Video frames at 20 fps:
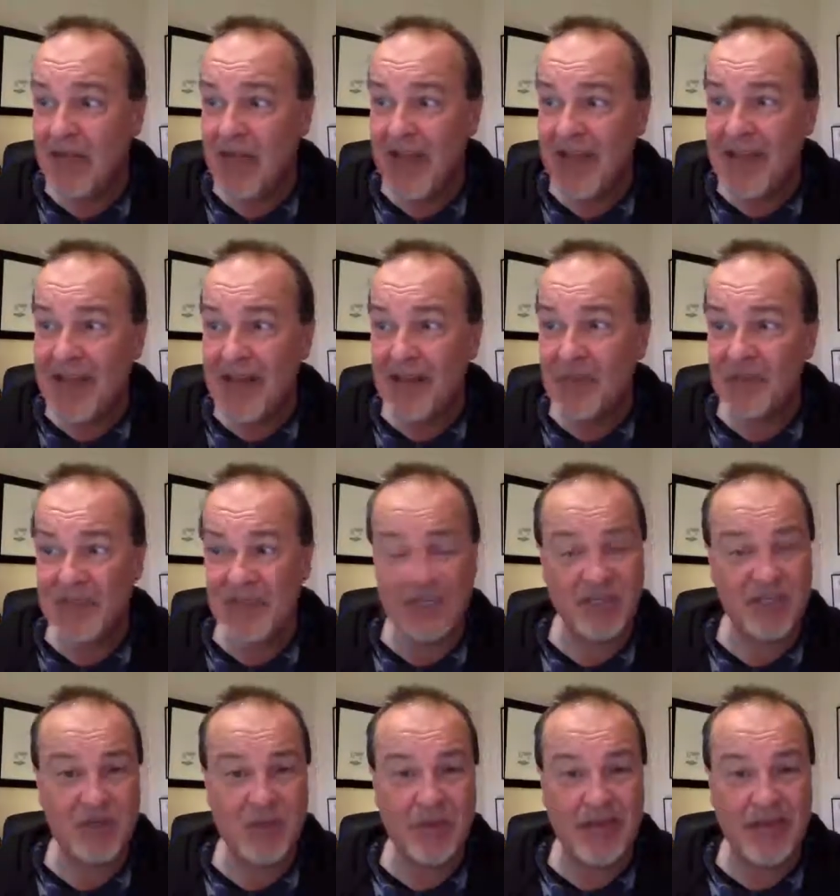and that was
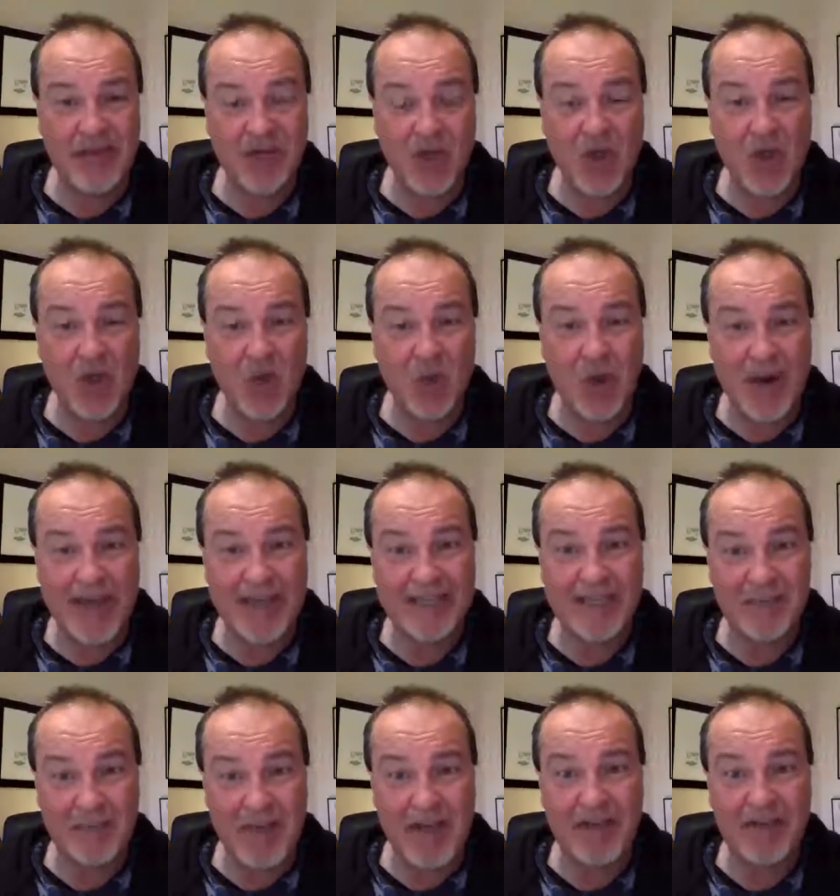situated on the
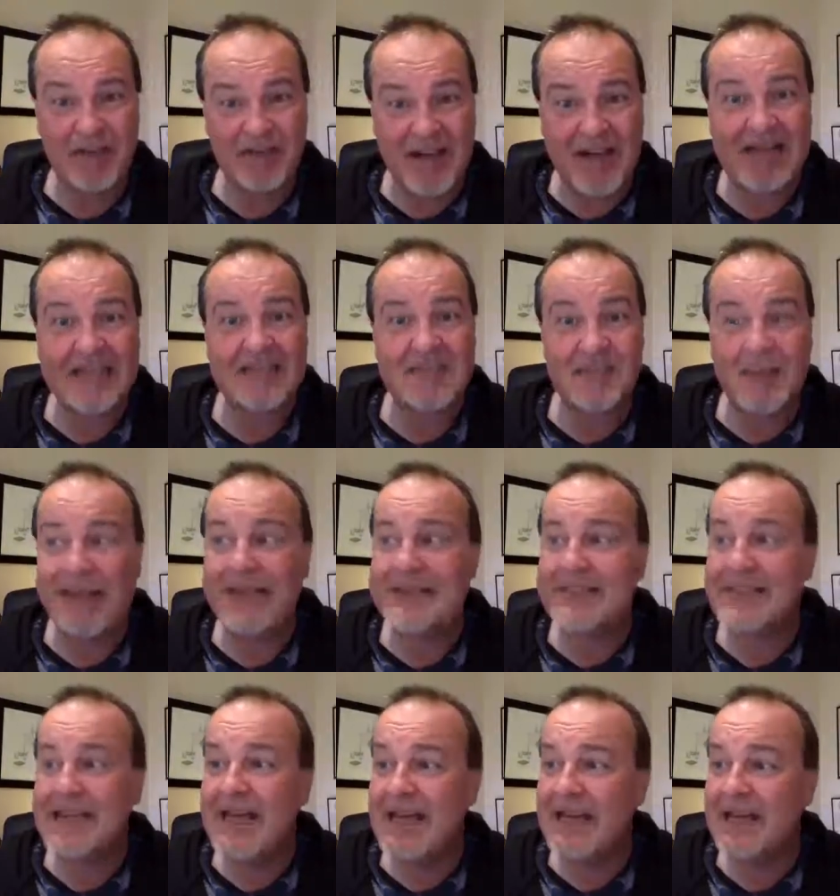West Belfast
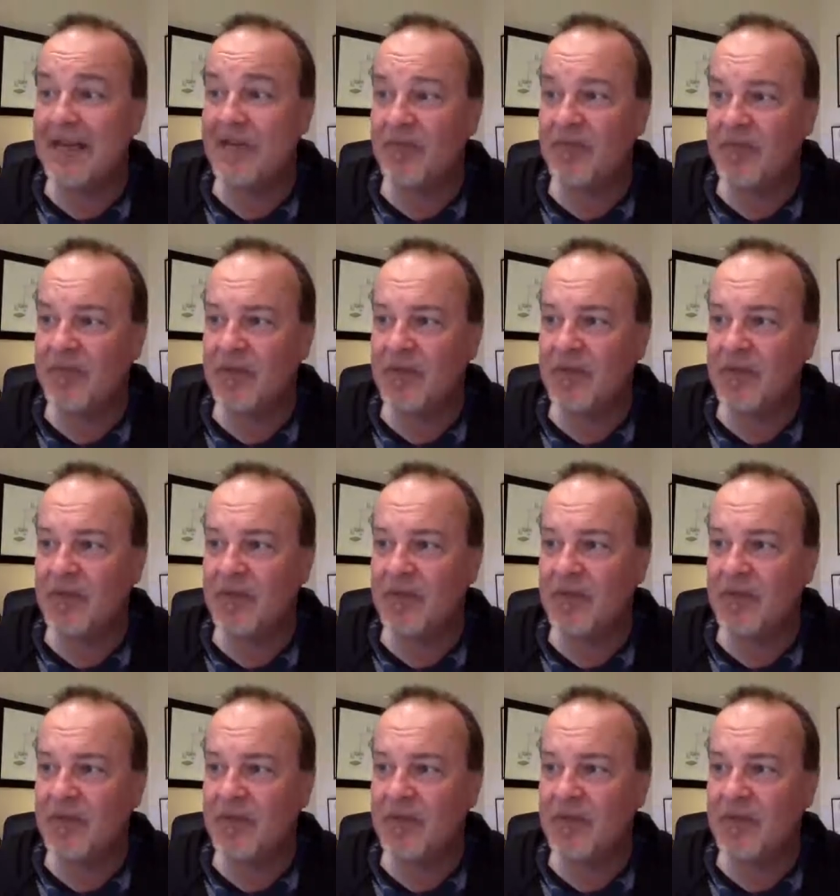Peace Line.